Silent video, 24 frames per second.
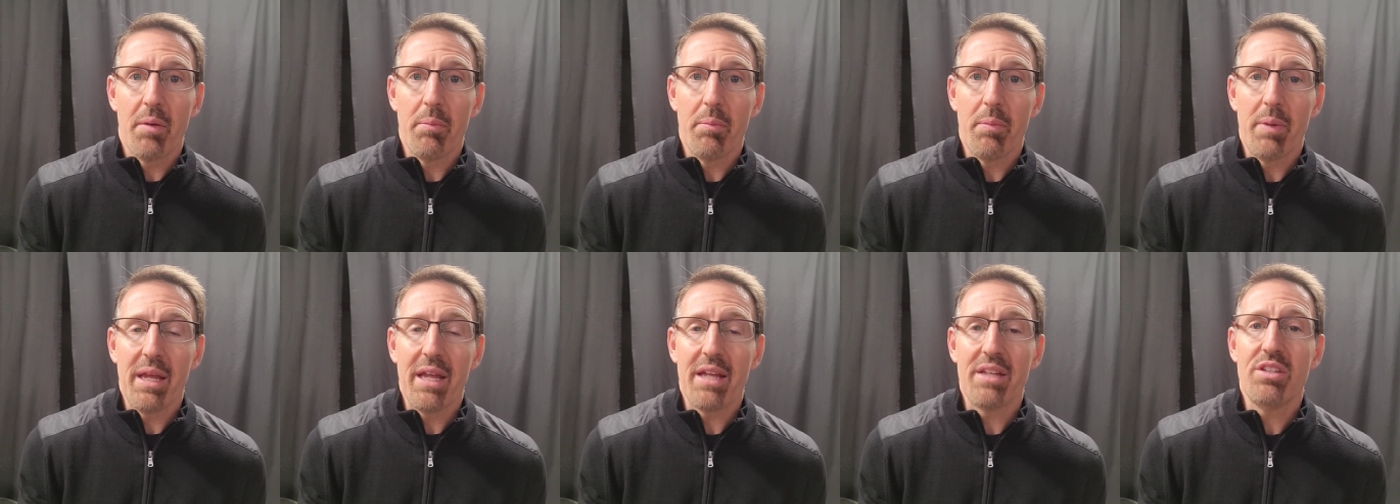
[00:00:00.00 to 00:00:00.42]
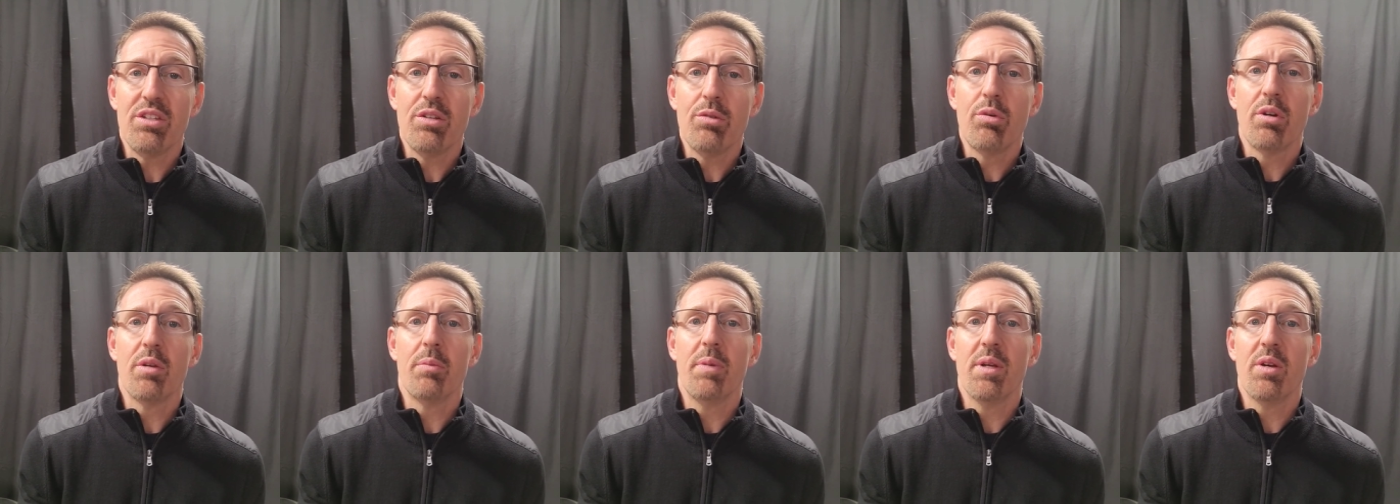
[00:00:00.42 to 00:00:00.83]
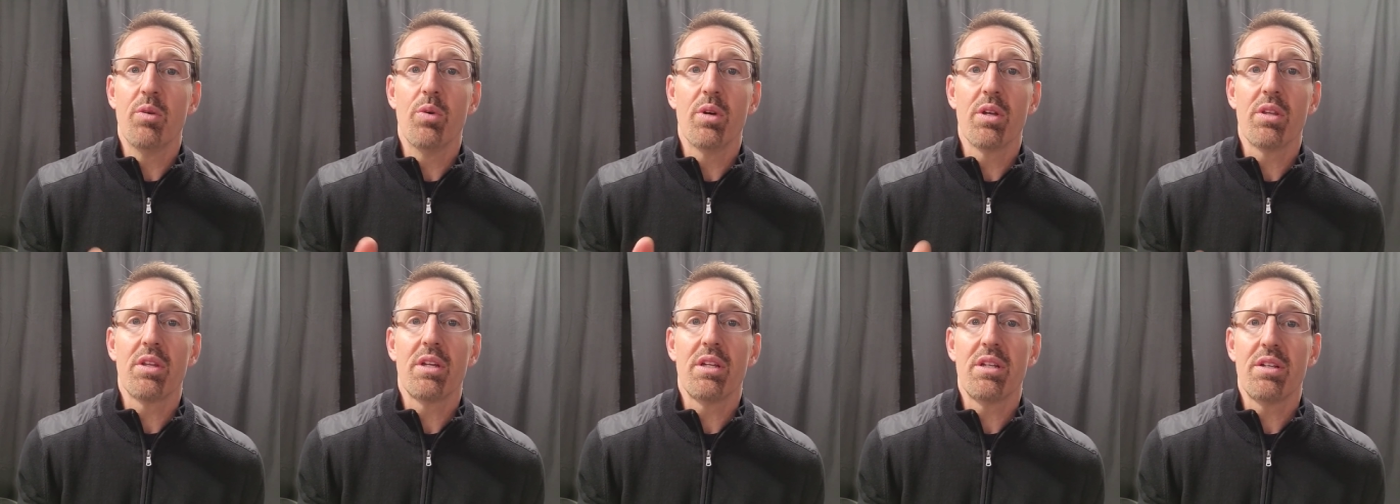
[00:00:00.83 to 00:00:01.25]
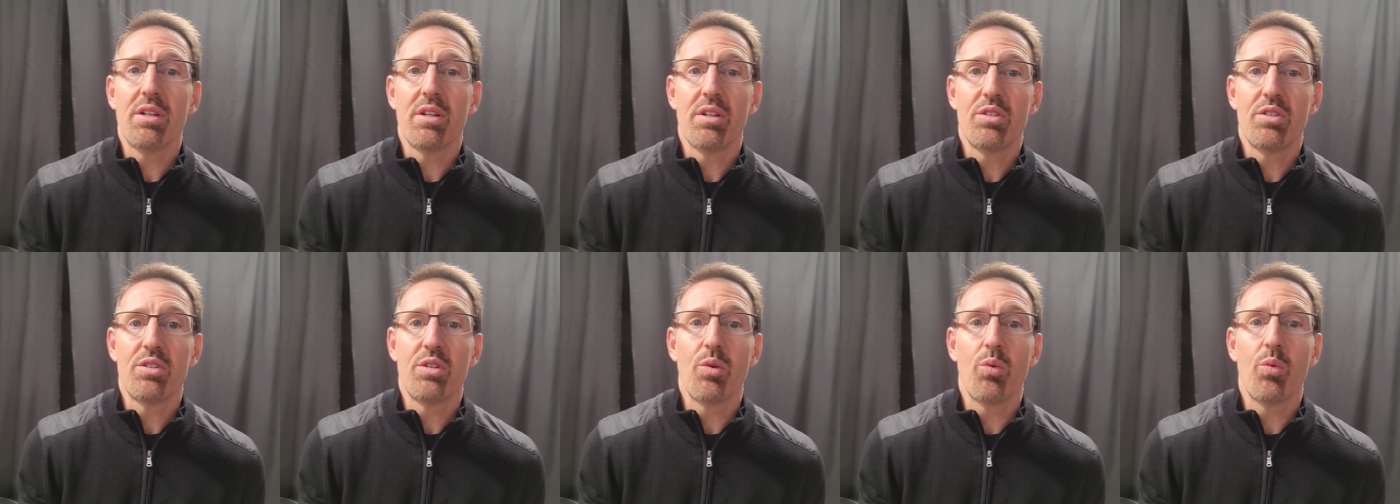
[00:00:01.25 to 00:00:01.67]
man, you would be willing
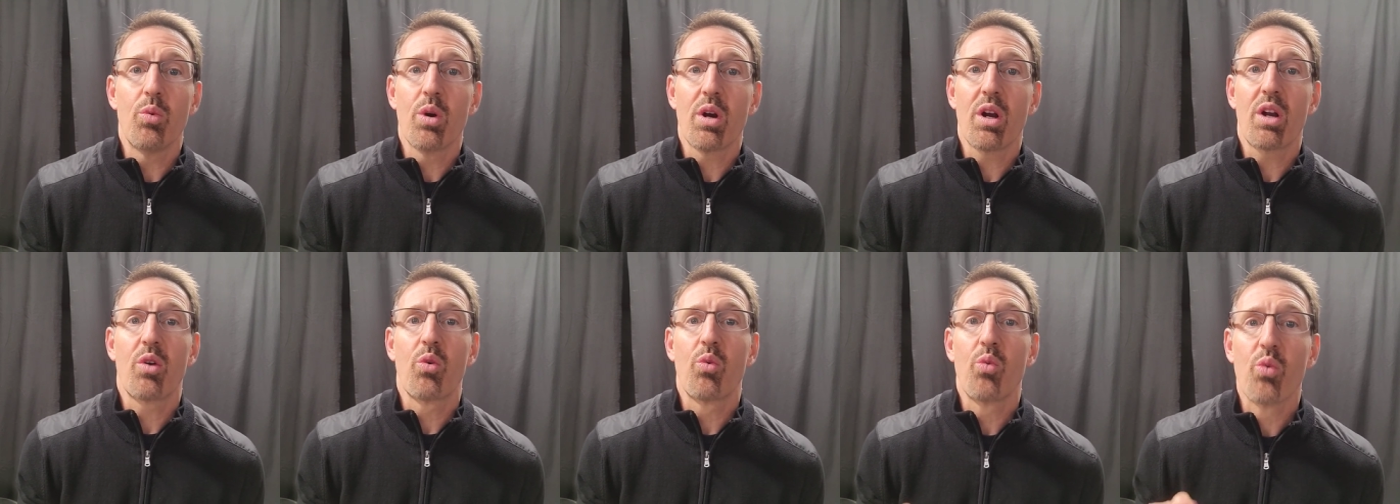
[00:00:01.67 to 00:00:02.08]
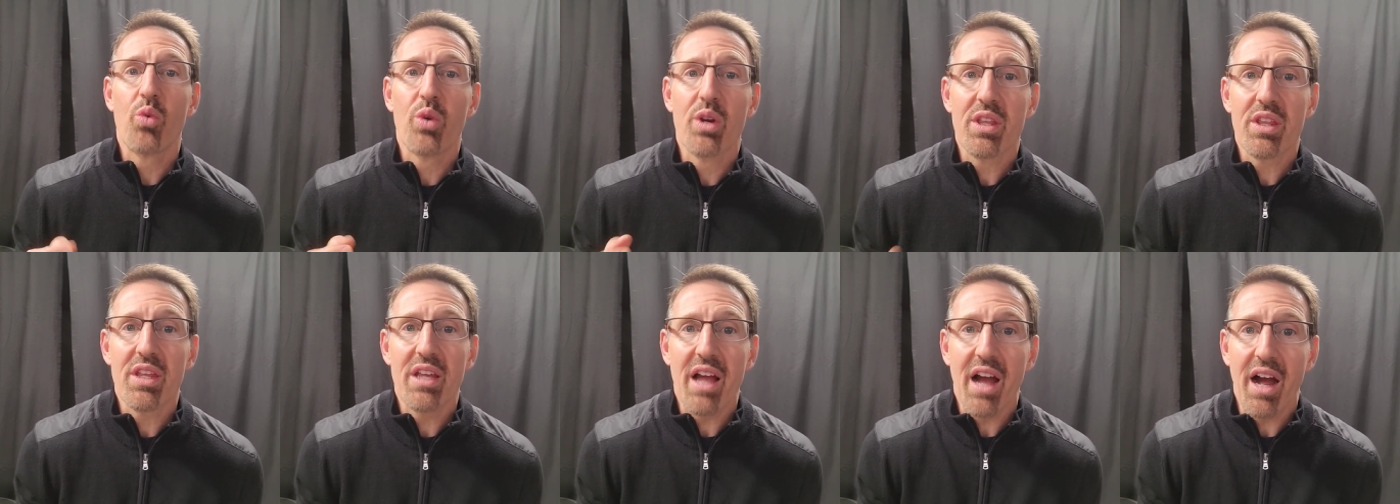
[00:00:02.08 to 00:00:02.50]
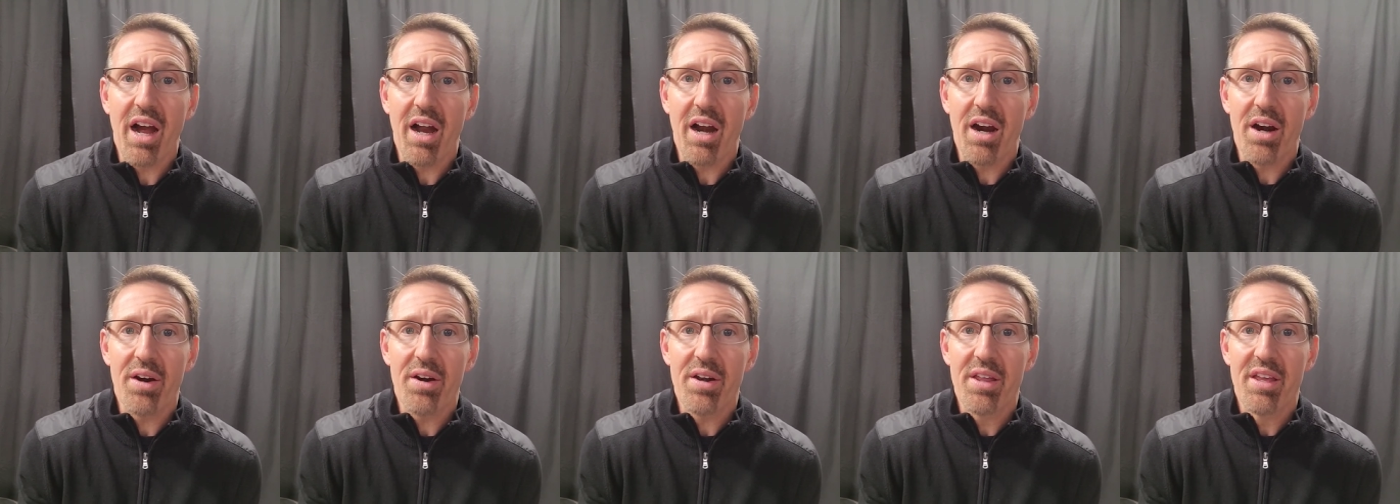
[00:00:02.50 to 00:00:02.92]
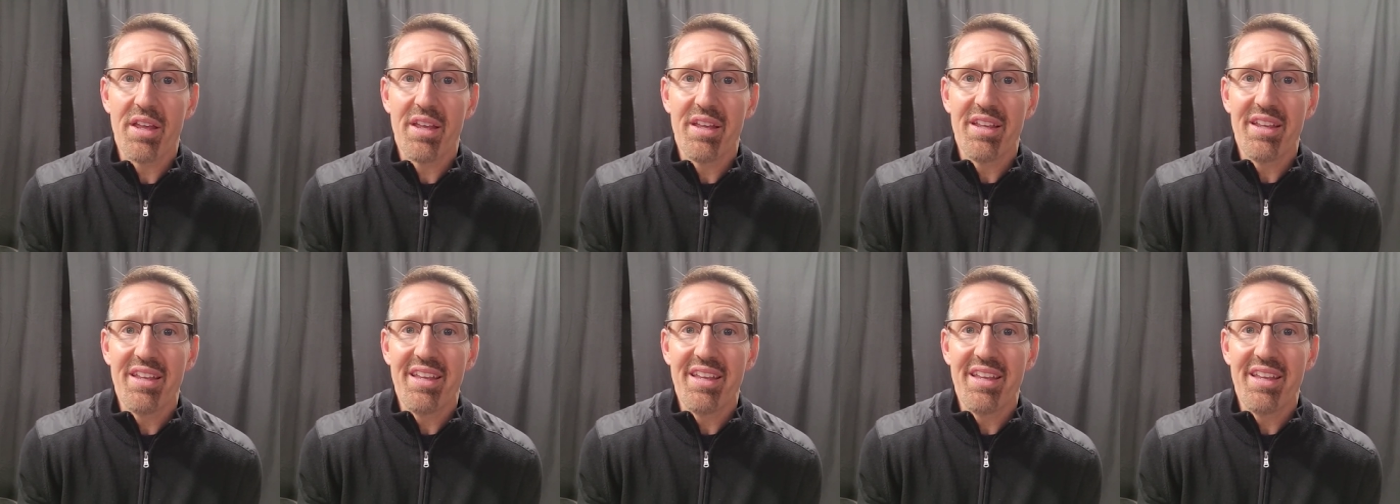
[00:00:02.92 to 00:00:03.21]
to work really hard